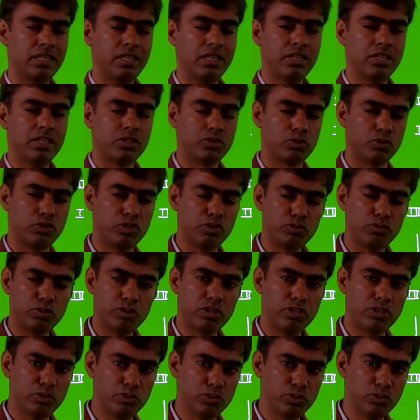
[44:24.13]
So due
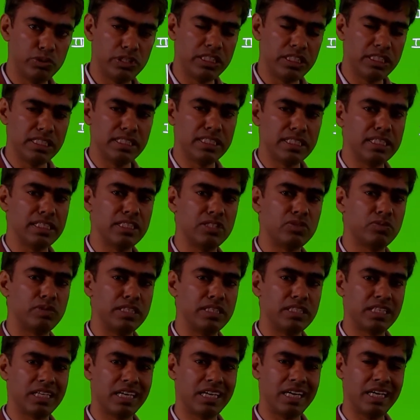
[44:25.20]
to this reason, this one is
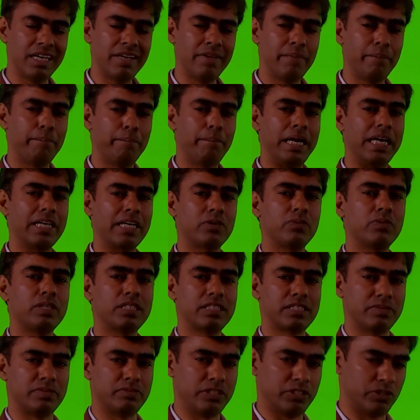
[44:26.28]
called backward
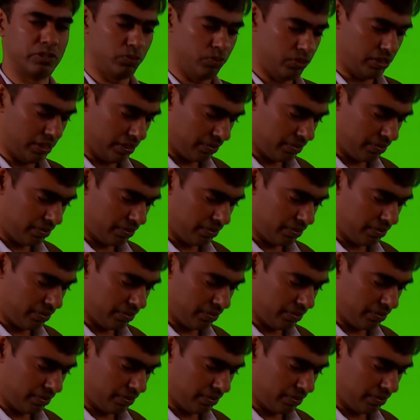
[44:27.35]
substitution.